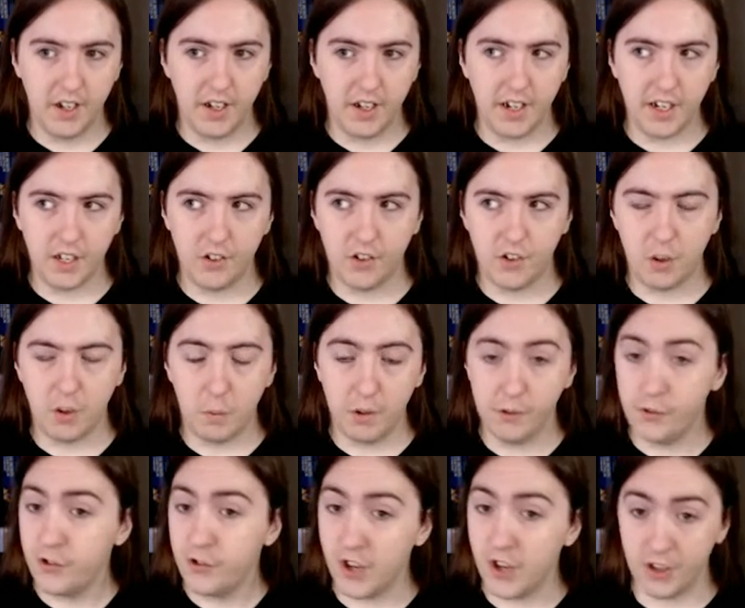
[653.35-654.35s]
is someone who's
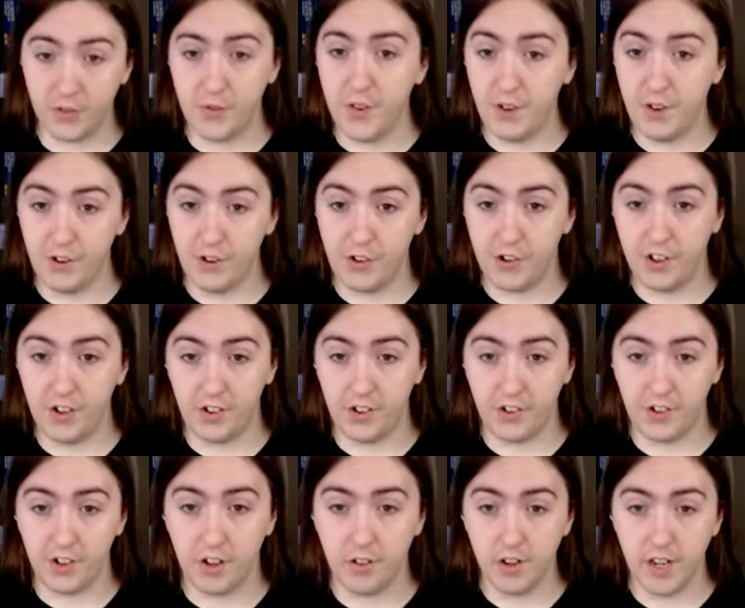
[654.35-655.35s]
just finished his
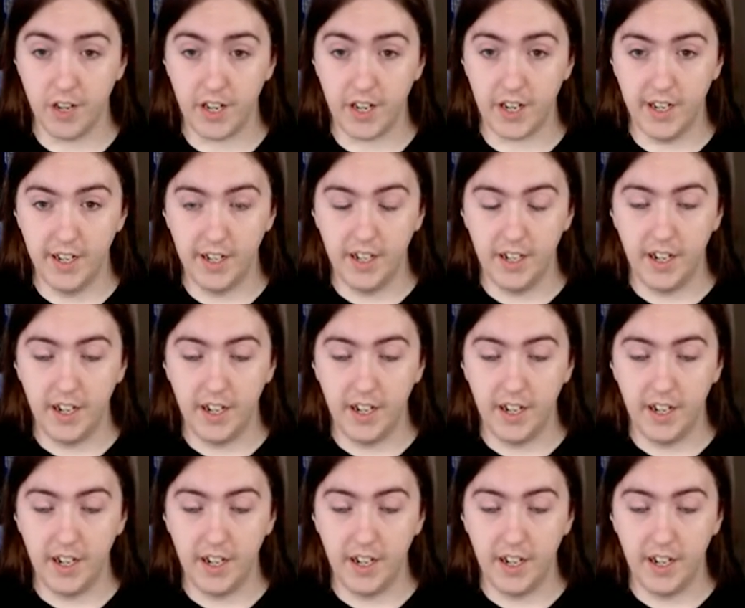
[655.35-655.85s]
degree